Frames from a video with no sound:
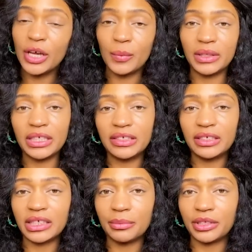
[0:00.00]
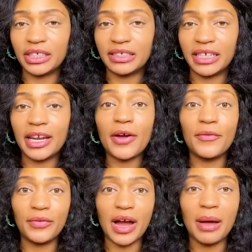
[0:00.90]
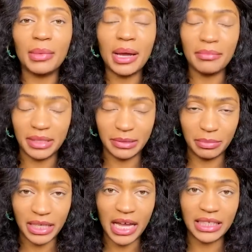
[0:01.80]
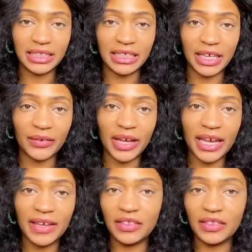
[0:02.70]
with this celebrity scent from Miss Beyonce, okay?